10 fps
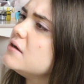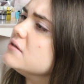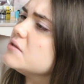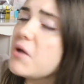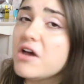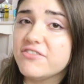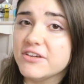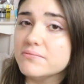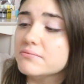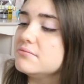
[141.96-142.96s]
It's a
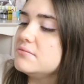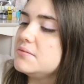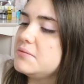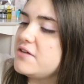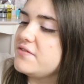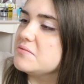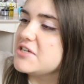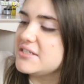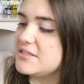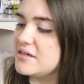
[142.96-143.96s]
perfume
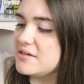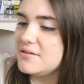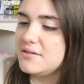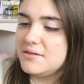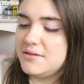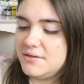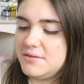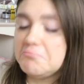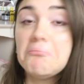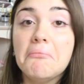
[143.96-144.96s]
tester.
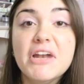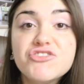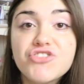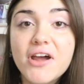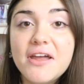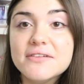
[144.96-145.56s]
Let's try